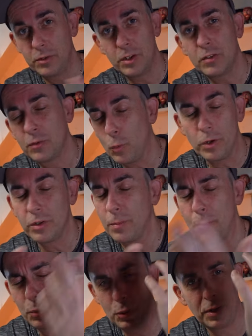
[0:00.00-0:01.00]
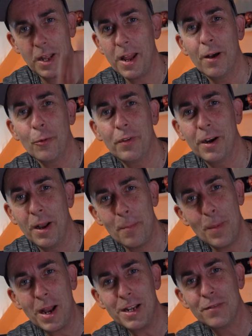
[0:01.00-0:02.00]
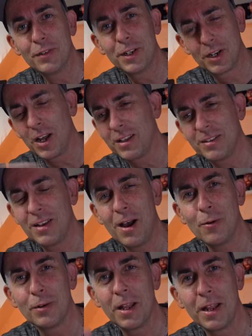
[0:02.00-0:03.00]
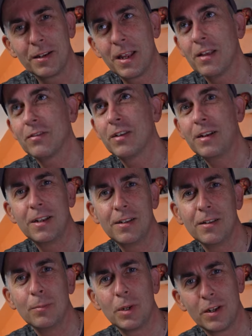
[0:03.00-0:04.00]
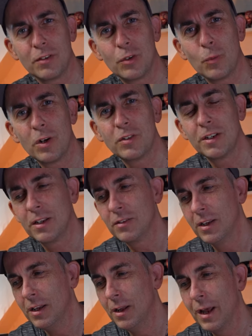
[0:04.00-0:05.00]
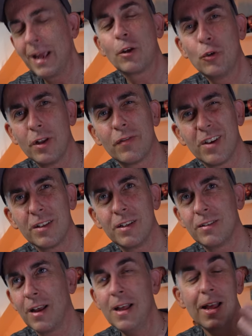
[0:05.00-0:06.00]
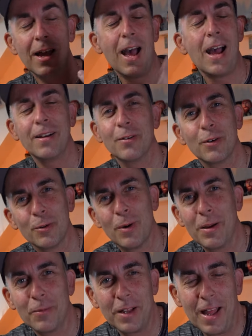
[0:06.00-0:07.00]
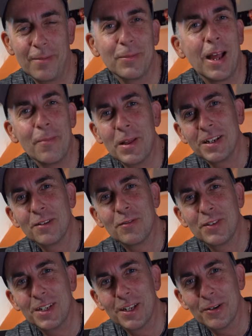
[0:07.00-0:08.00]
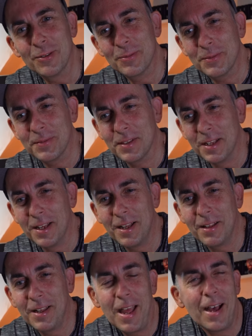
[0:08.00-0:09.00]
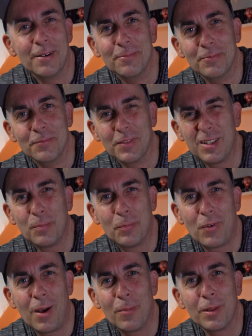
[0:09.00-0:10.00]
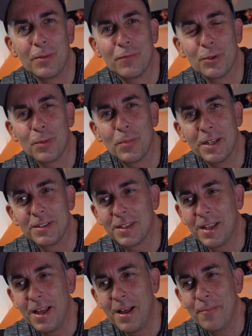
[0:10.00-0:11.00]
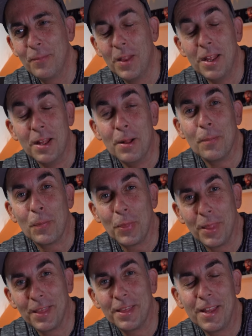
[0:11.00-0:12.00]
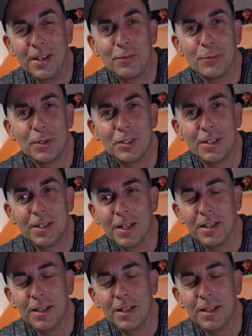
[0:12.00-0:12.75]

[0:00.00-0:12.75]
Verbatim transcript: just wanted to put that out there. I might even cut this out. I guess I didn't because you're watching this. I could have cut this out. I don't know. I would, I'm, I'm ending the video. Uh, yeah that's probably for the best. Um, thanks for watching.